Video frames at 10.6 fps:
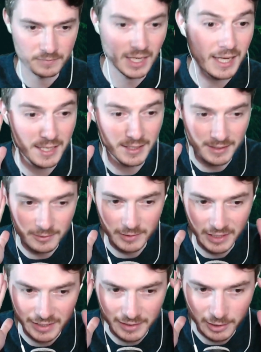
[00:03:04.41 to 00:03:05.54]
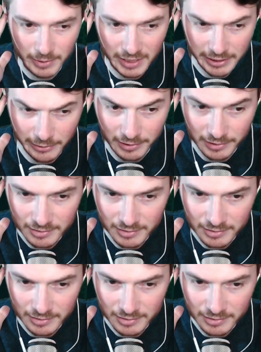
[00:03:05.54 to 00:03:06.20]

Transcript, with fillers: Ah, okay, now we hear her.